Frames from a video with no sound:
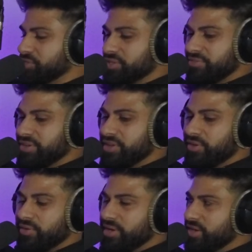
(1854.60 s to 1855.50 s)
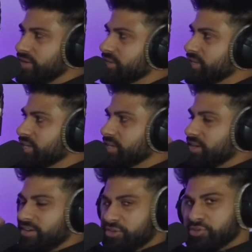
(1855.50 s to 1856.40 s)
watching the video
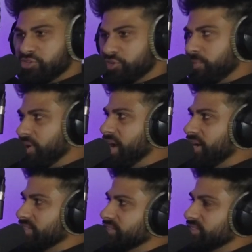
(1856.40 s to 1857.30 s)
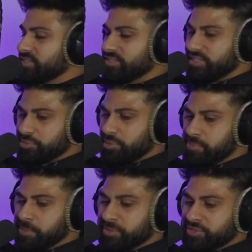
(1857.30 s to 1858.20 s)
on YouTube or X, that's where
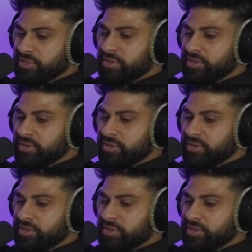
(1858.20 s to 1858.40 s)
we post